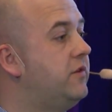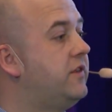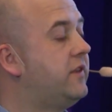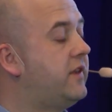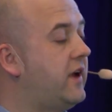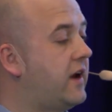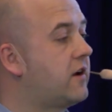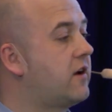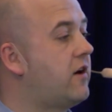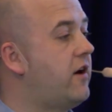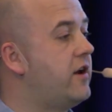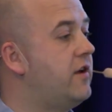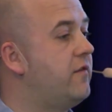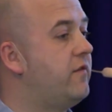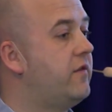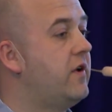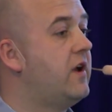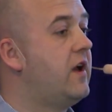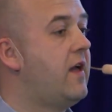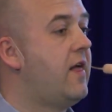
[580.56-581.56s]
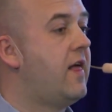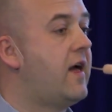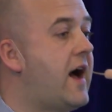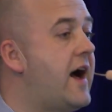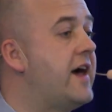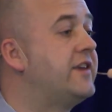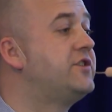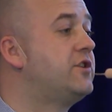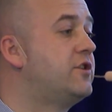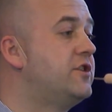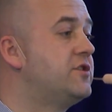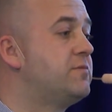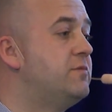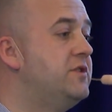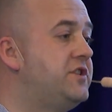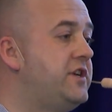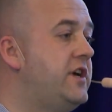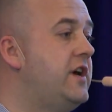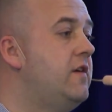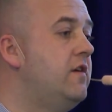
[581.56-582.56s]
that kind of hazardous
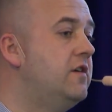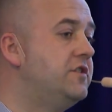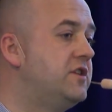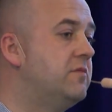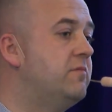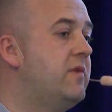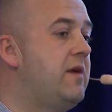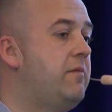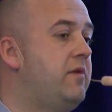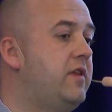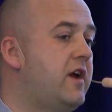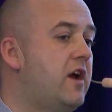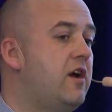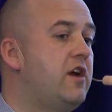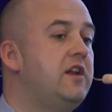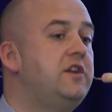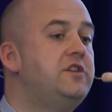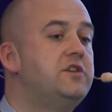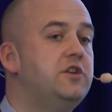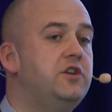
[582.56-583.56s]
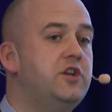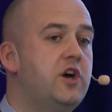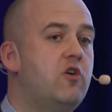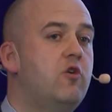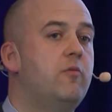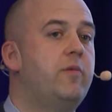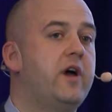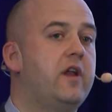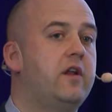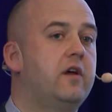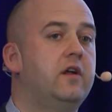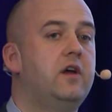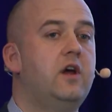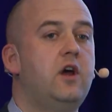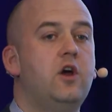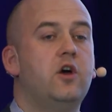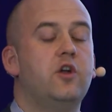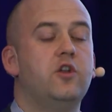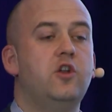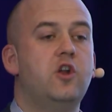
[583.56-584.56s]
materials that may be there. You need to know about it,
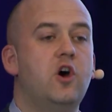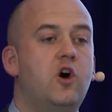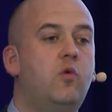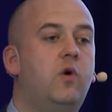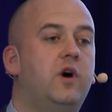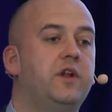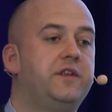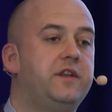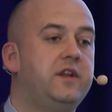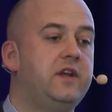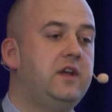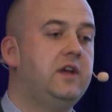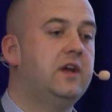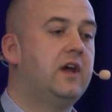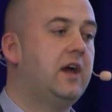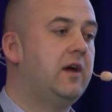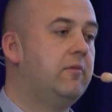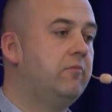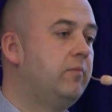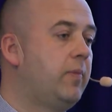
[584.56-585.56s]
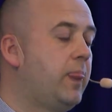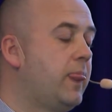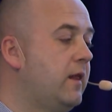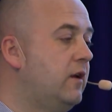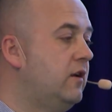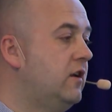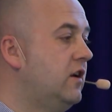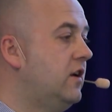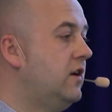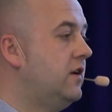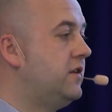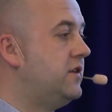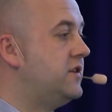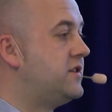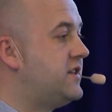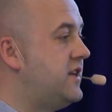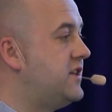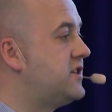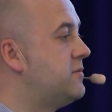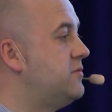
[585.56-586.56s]
know what the
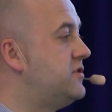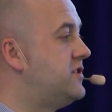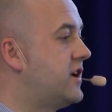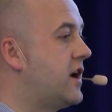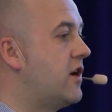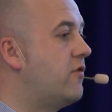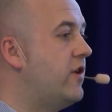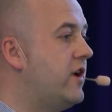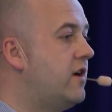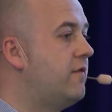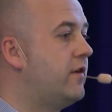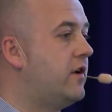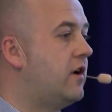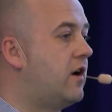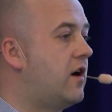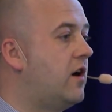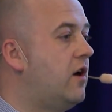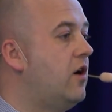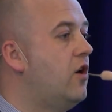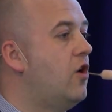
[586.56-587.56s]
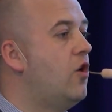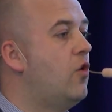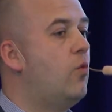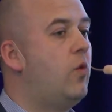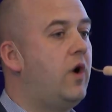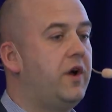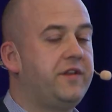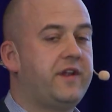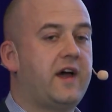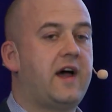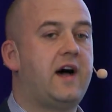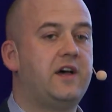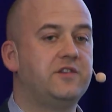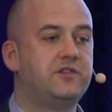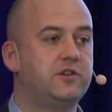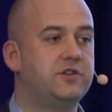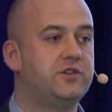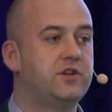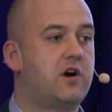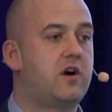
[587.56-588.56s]
systems to get rid of it are, what the
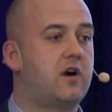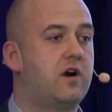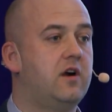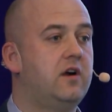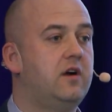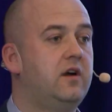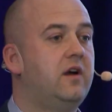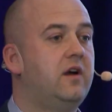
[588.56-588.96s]
hazards are.